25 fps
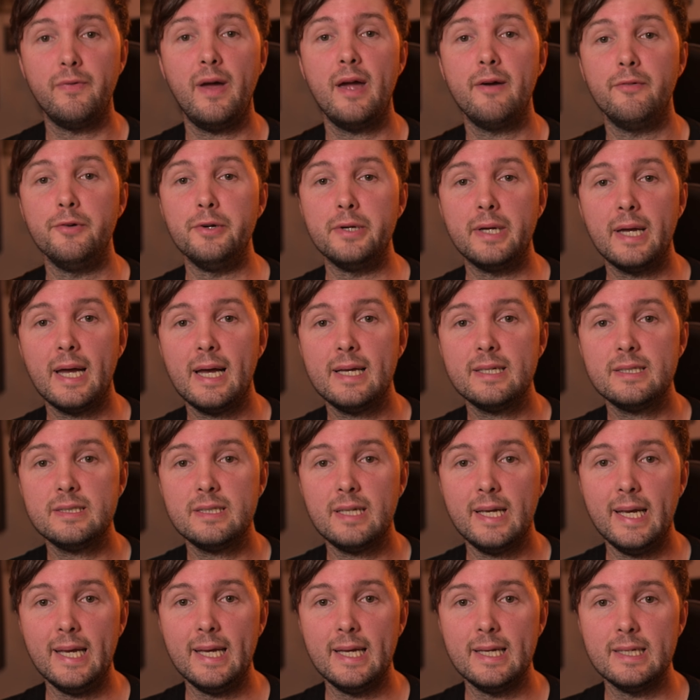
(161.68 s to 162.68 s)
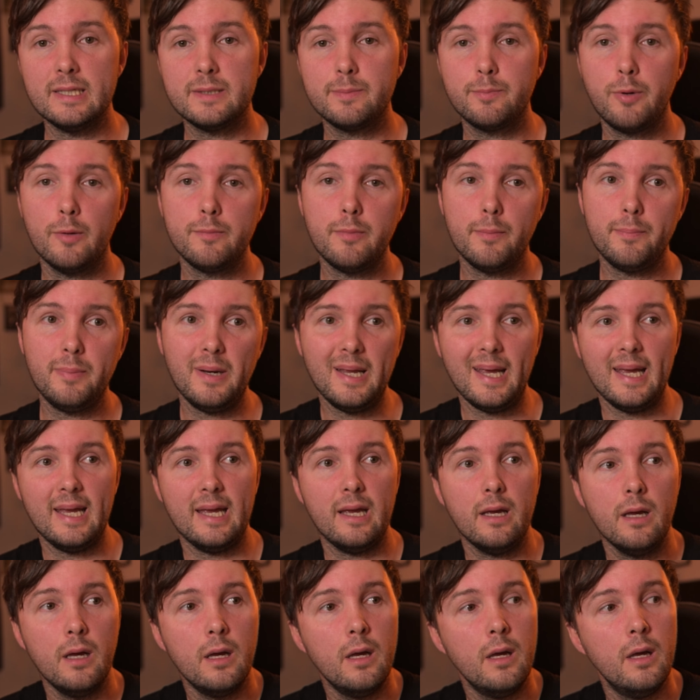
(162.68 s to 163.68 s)
of every guest is
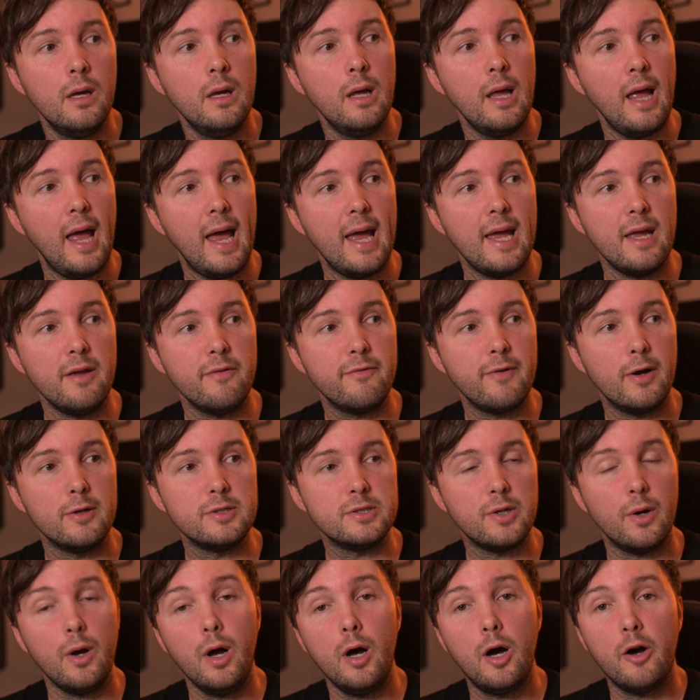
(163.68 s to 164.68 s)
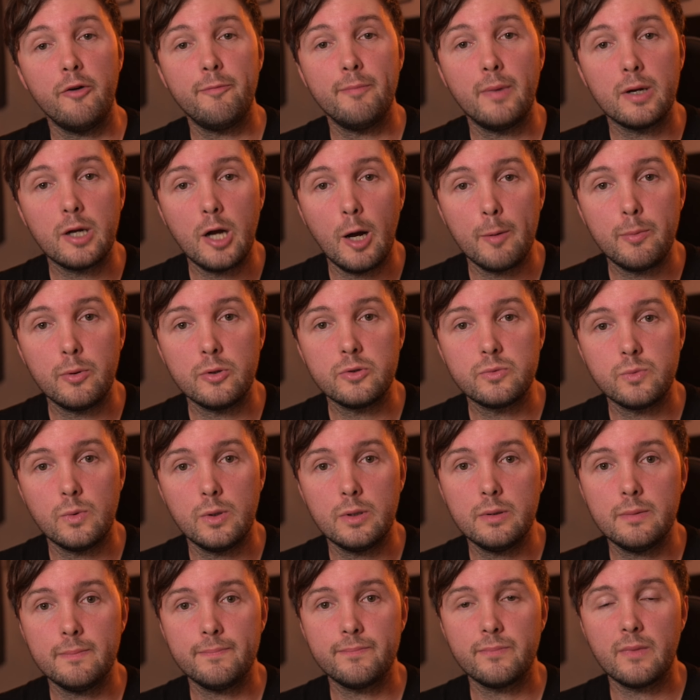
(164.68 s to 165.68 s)
probably a photo half my couples
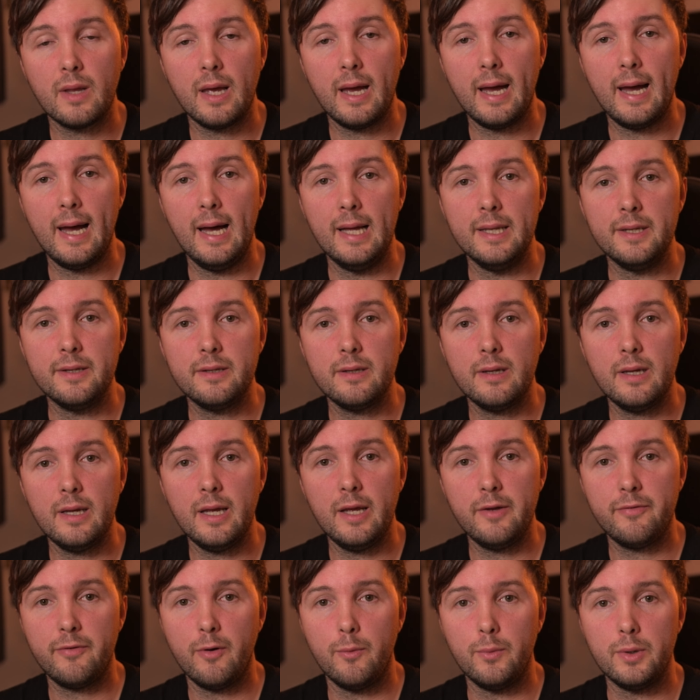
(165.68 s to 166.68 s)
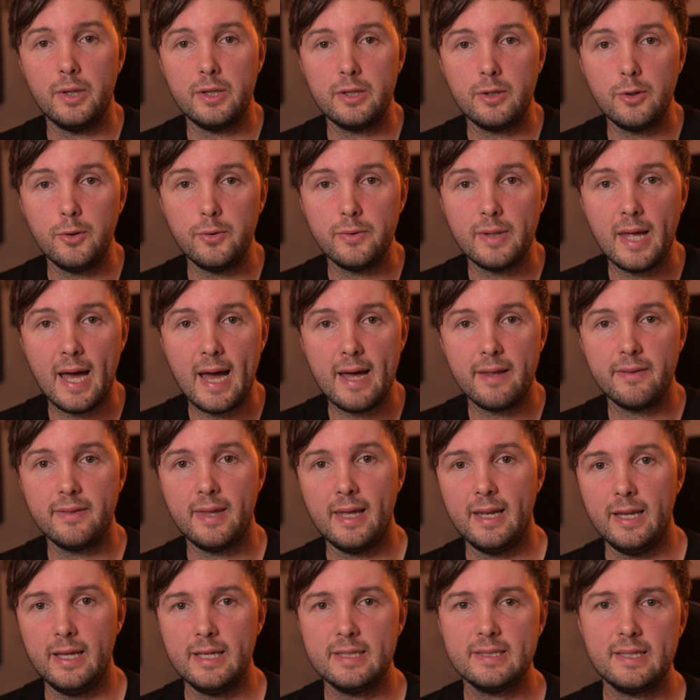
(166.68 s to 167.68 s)
want, and if I want to do that,
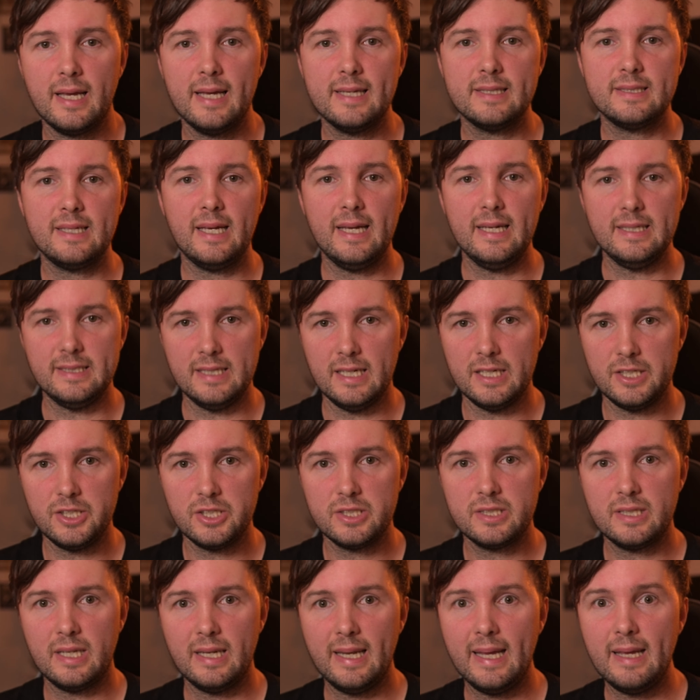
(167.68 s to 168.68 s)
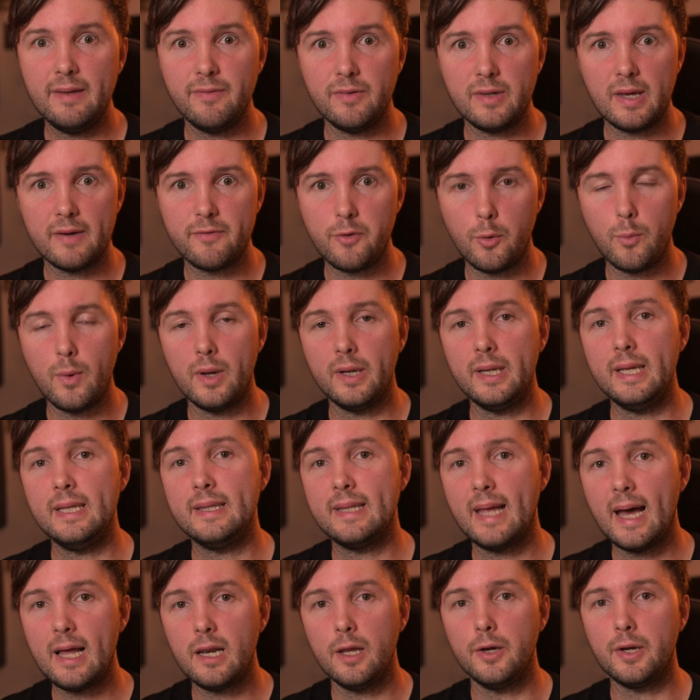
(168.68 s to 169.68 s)
then it's easier just leaving everyone
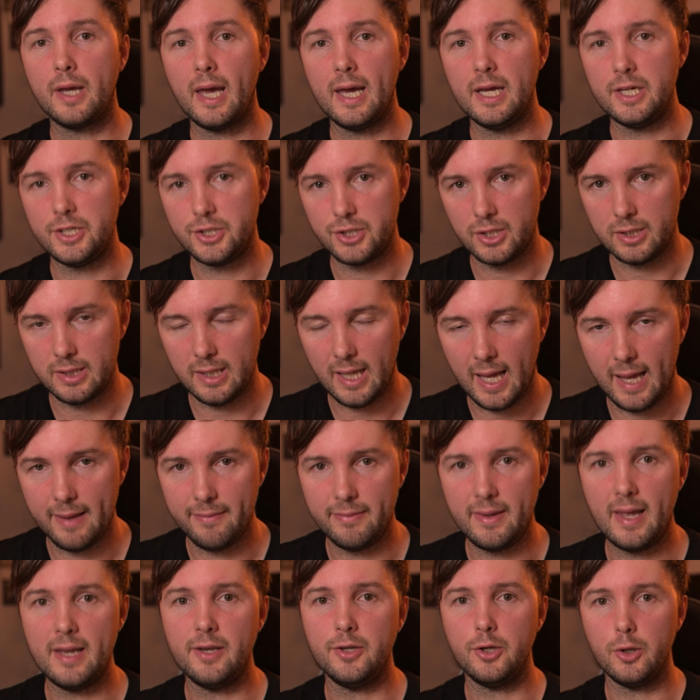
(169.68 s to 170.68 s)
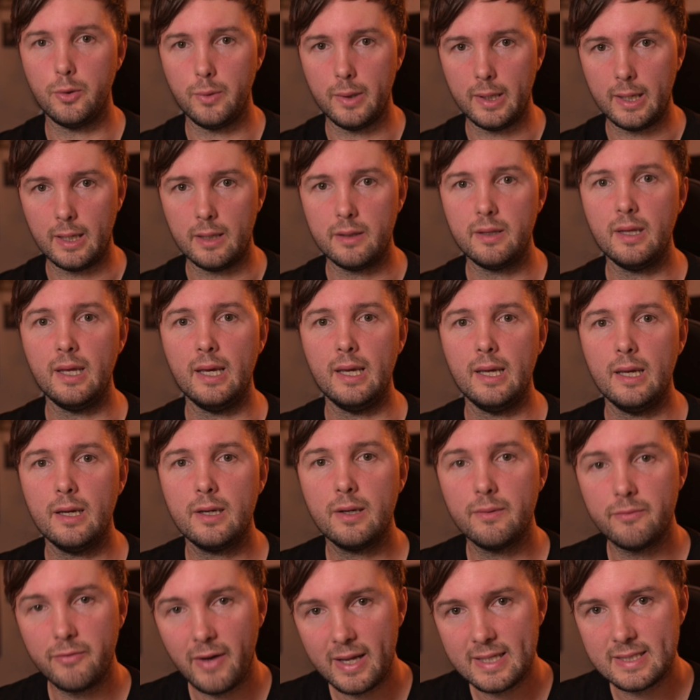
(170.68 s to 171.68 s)
in that location and then doing the
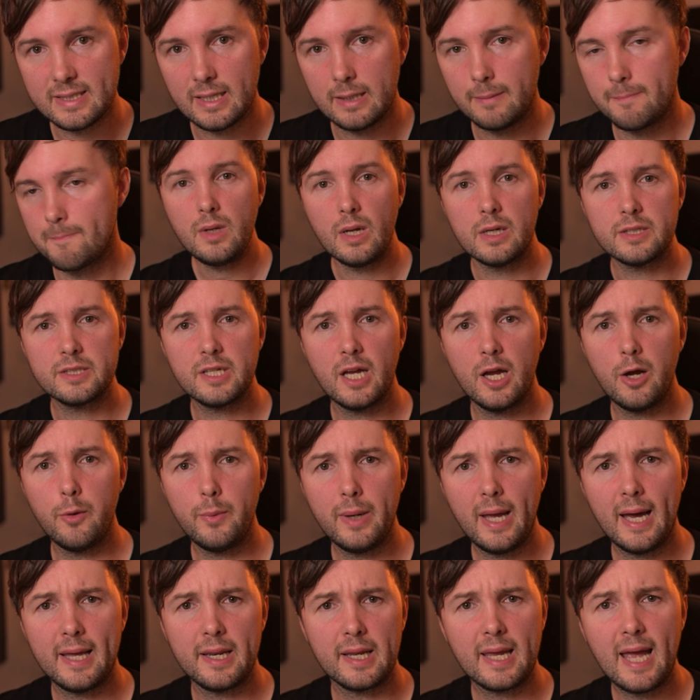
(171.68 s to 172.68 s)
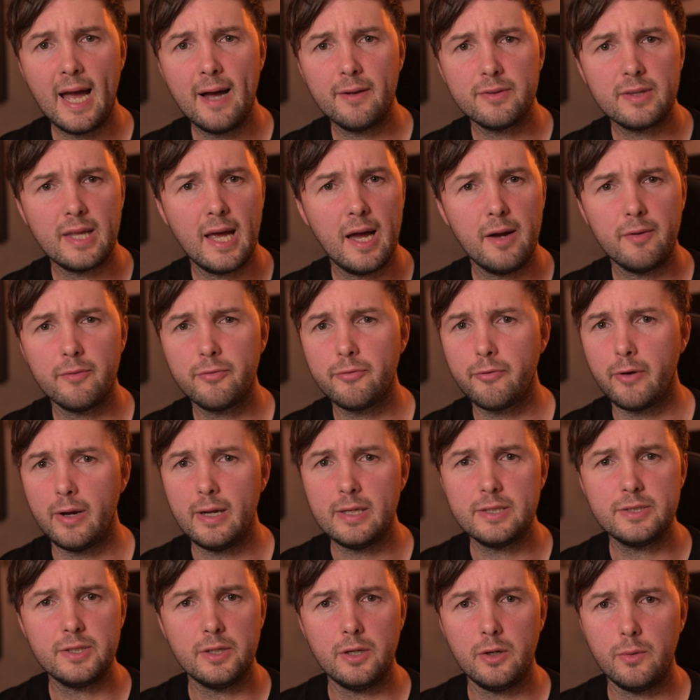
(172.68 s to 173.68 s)
confetti. So we had a countdown,
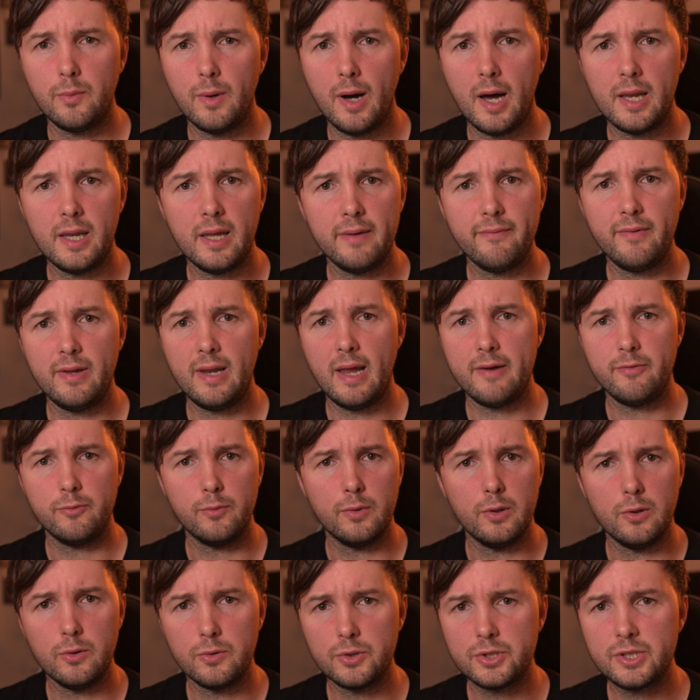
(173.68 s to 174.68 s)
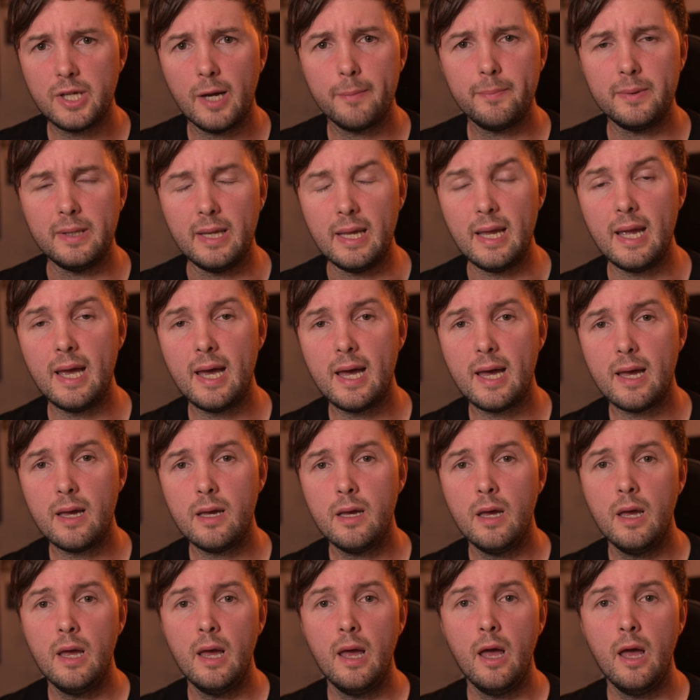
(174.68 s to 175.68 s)
3, 2, 1, and then everyone launched up in the
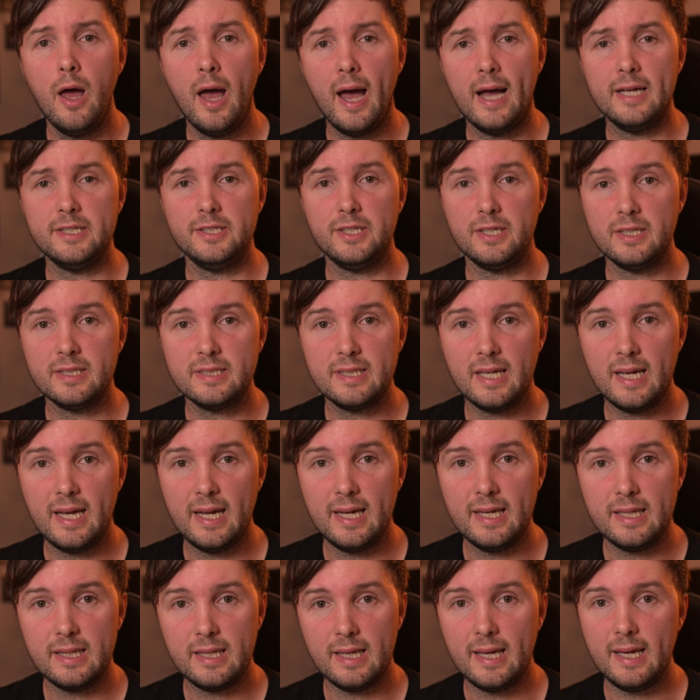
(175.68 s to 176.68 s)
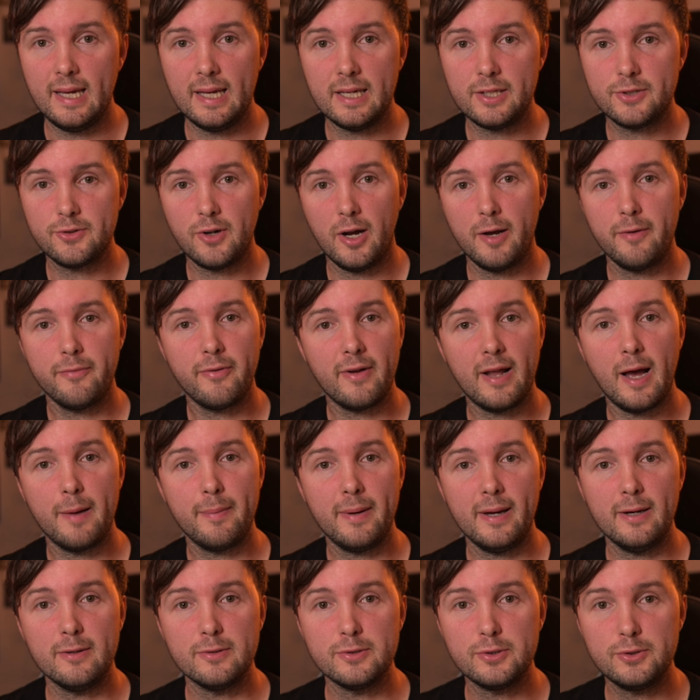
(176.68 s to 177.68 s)
air. As you can see, the dried flower
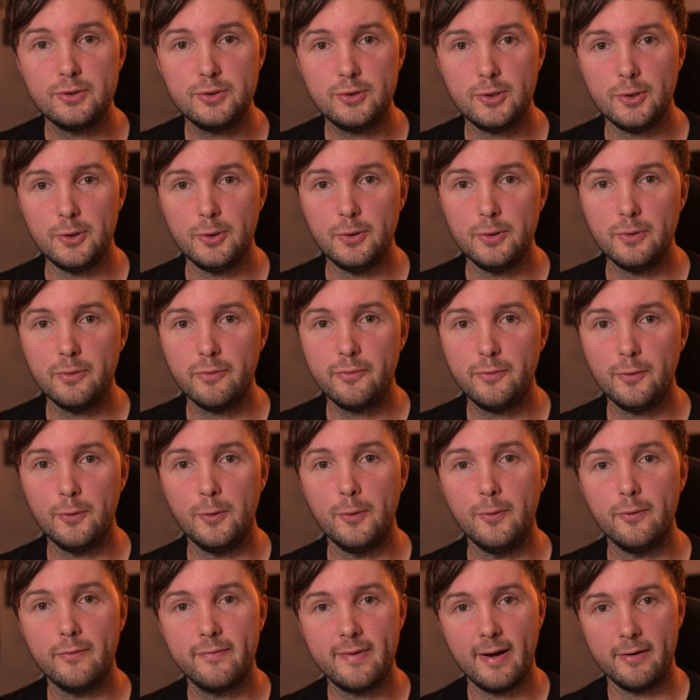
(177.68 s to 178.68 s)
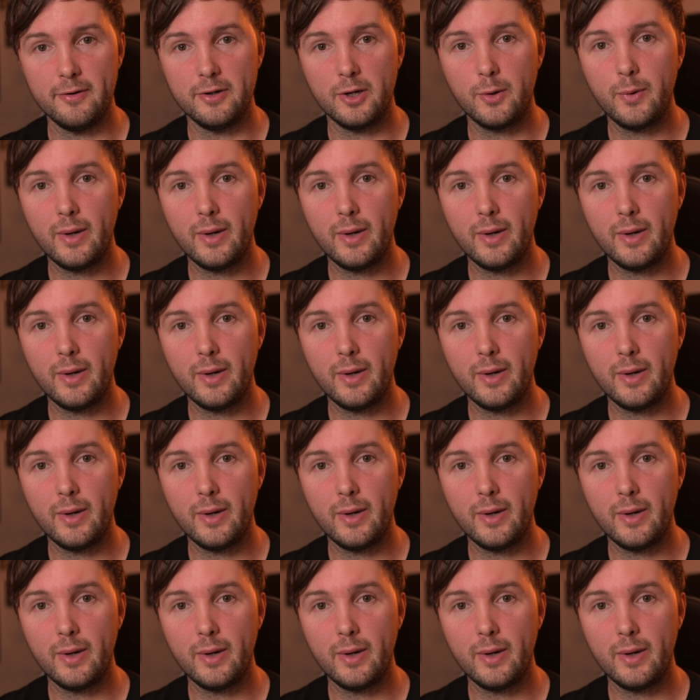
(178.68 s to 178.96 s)
petals do fall very